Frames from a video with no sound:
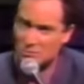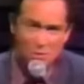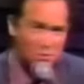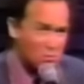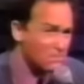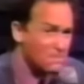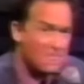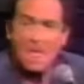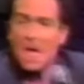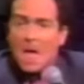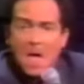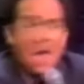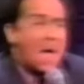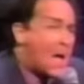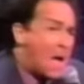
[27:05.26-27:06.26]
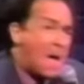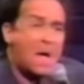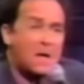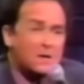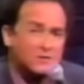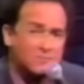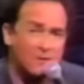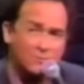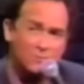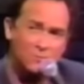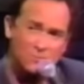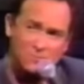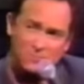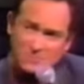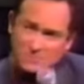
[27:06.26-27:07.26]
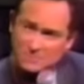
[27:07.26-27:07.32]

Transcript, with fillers: show is about you.